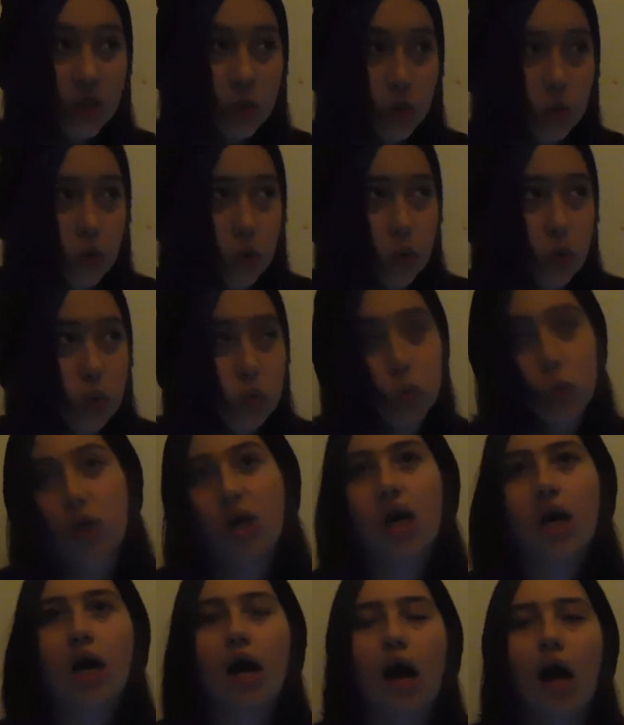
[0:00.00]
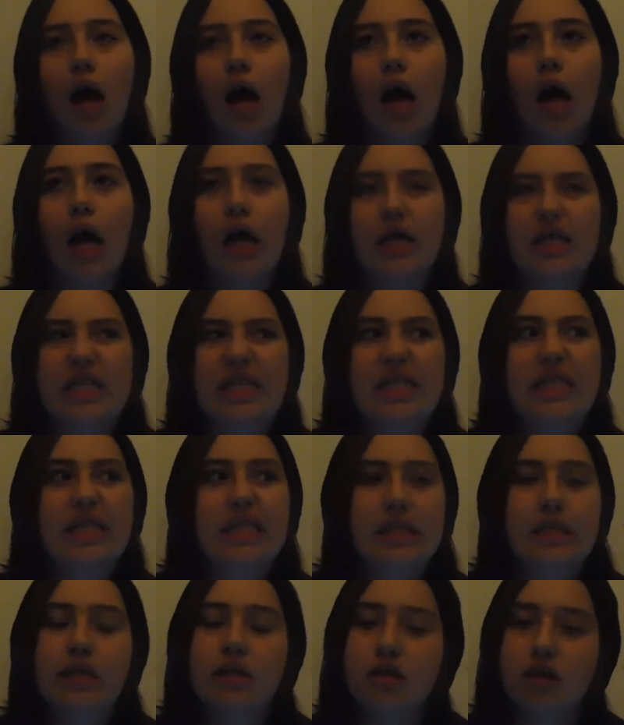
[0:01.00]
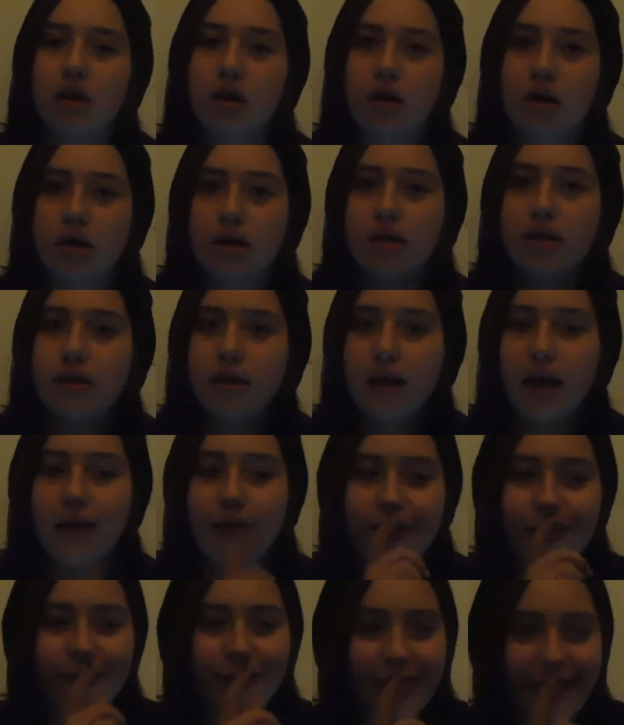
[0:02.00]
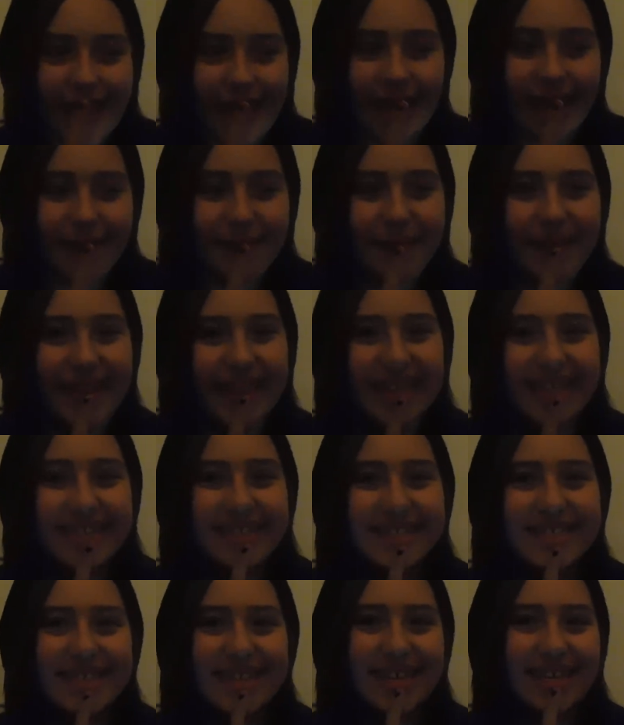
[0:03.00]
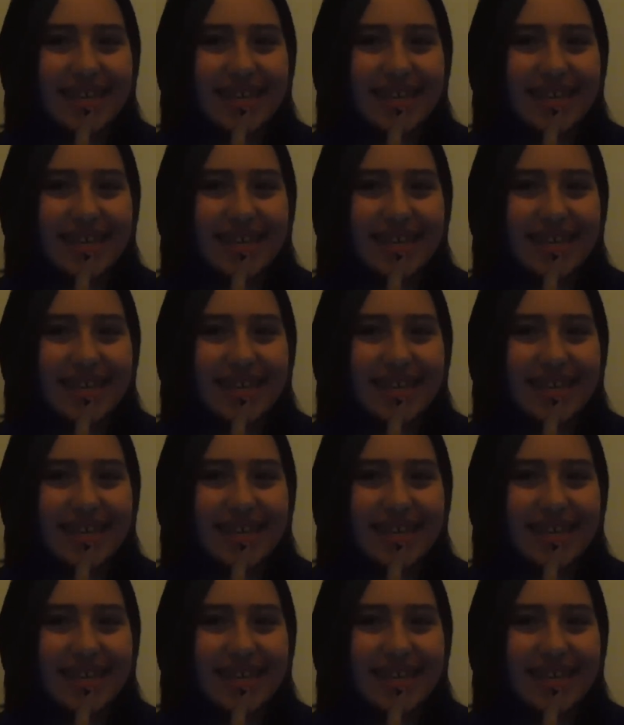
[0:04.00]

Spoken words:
Ooh, that's hard. I've never thought about this.